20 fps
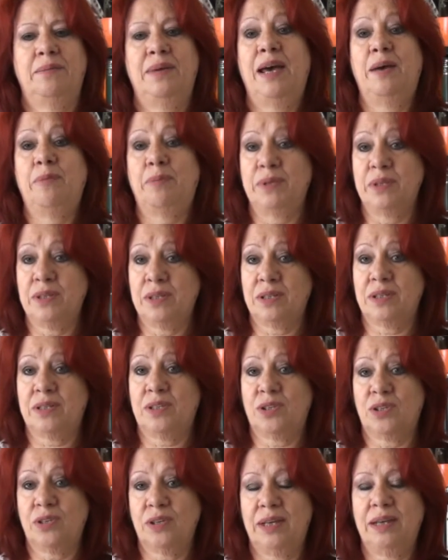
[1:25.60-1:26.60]

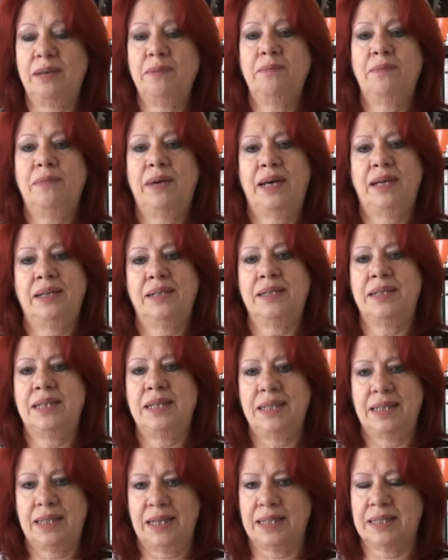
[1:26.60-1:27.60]
happens to him, and
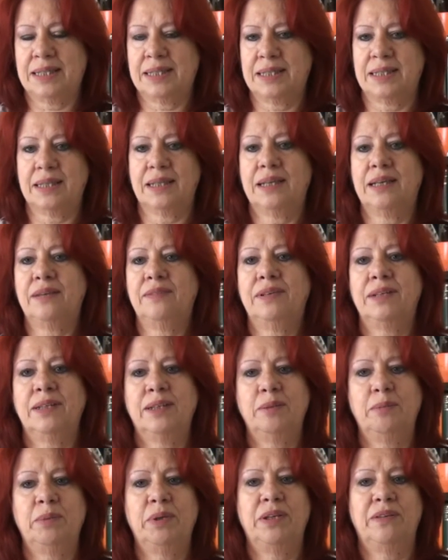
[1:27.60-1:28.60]
he does give a
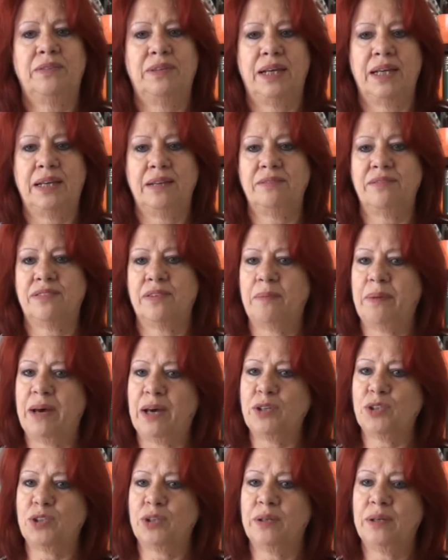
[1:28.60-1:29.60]
little bit of that
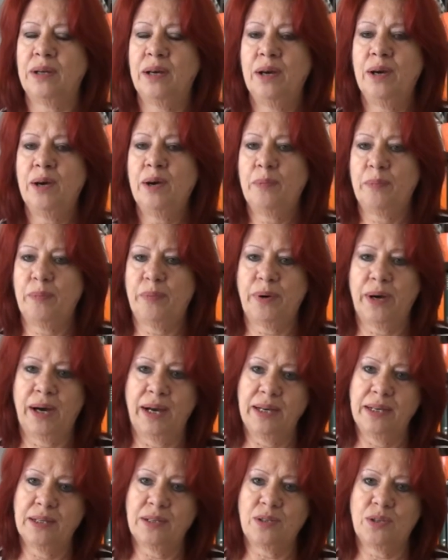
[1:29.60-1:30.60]
information
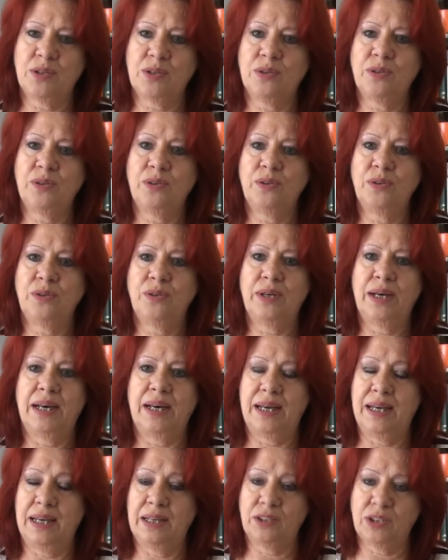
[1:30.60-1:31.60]
prior to
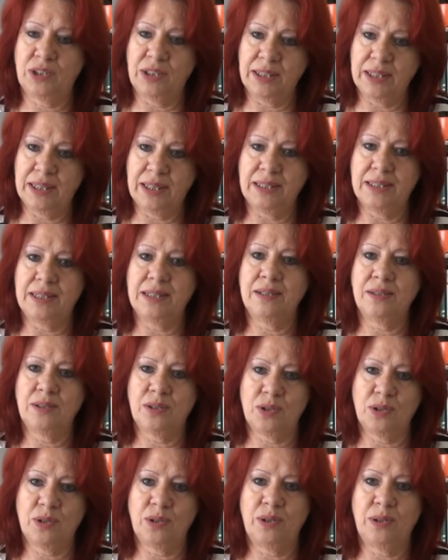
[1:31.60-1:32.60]
actually getting
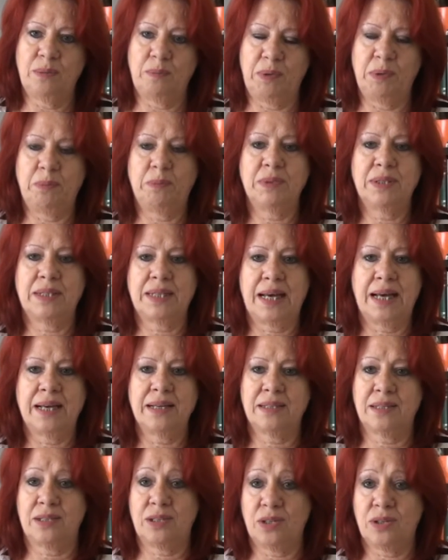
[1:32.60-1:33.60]
to the people's
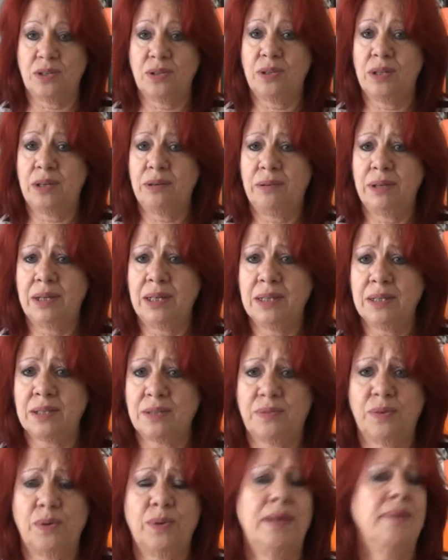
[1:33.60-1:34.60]
house to do their
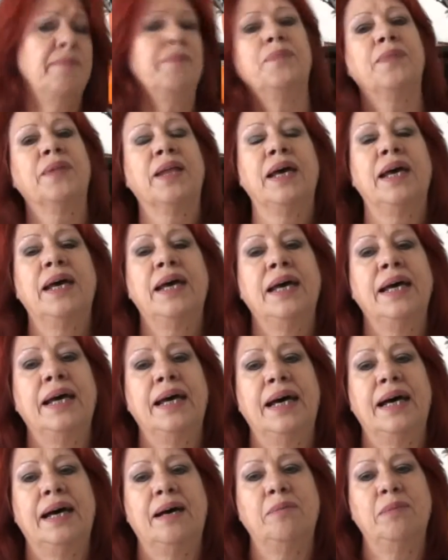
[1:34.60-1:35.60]
readings for them.
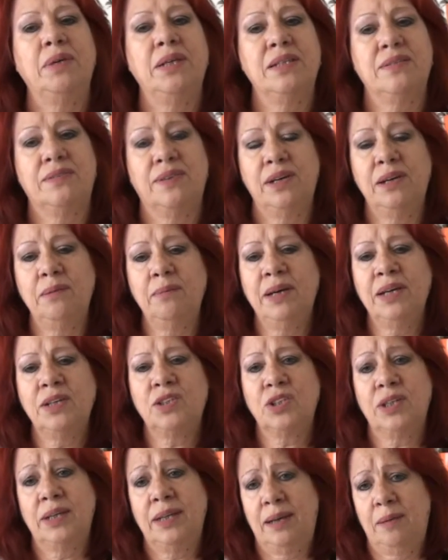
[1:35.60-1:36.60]
He's very
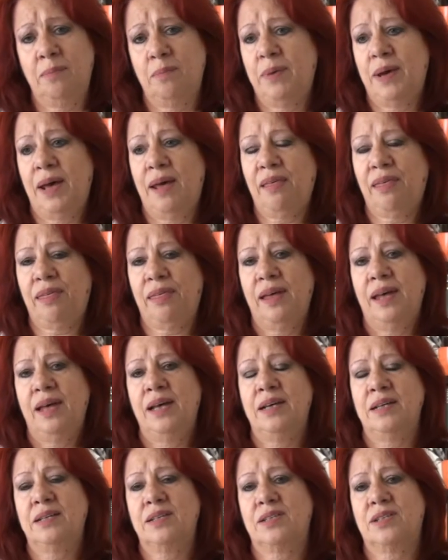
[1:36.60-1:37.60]
much an empath,
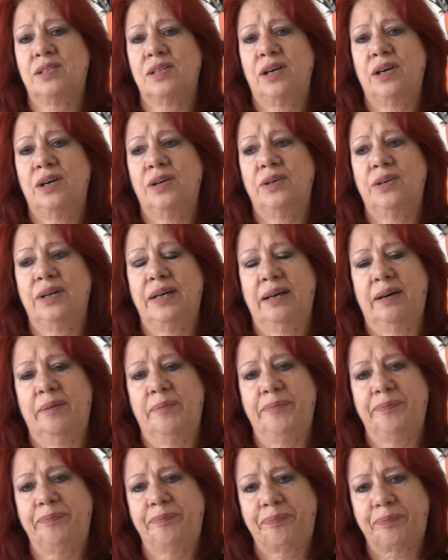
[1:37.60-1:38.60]

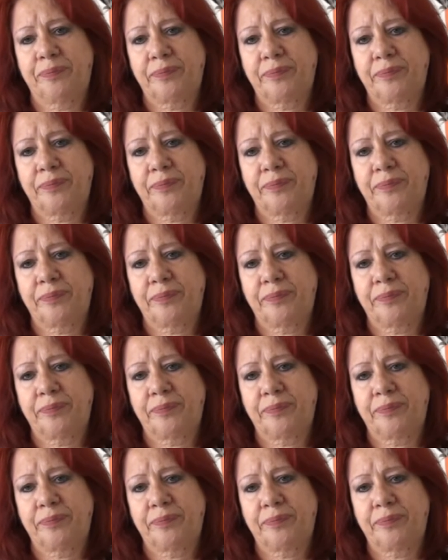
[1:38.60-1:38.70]
so